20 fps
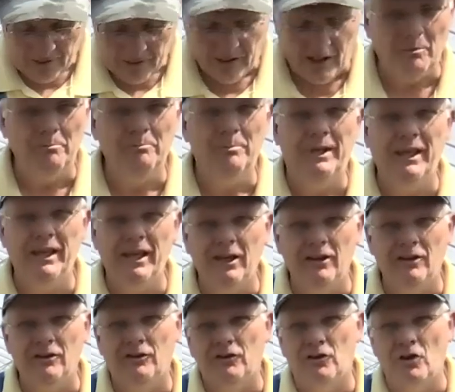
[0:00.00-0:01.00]

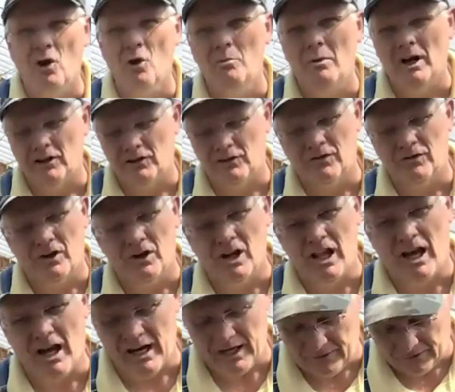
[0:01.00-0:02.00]
competing so much for
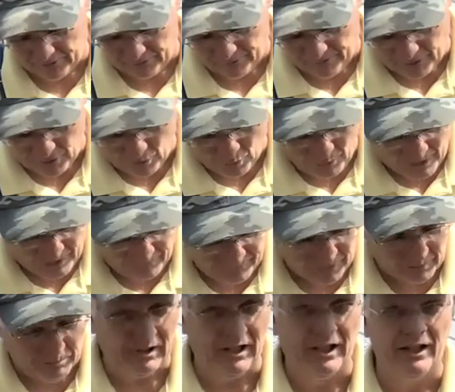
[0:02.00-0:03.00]
light that they don't have
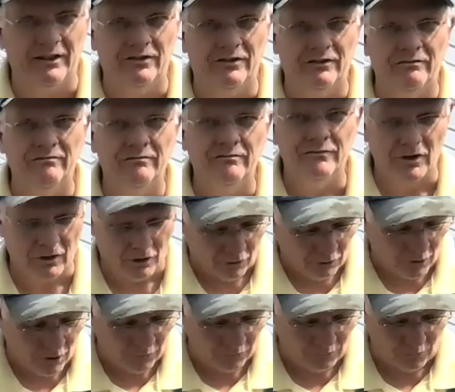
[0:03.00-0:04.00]
any place to grow